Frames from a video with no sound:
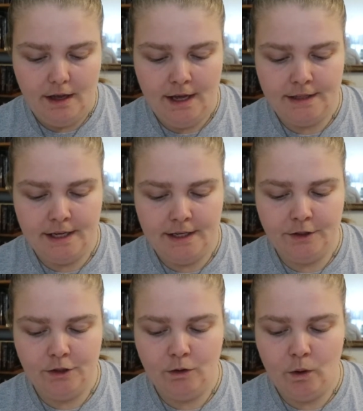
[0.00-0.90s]
And
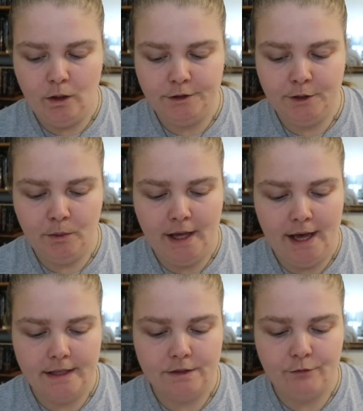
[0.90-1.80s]
then you also
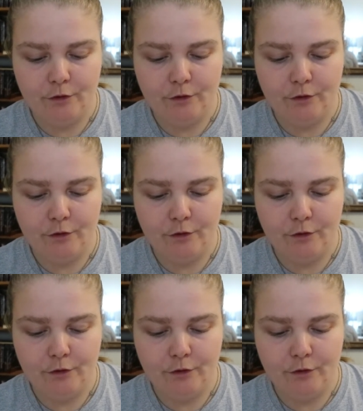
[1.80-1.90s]
get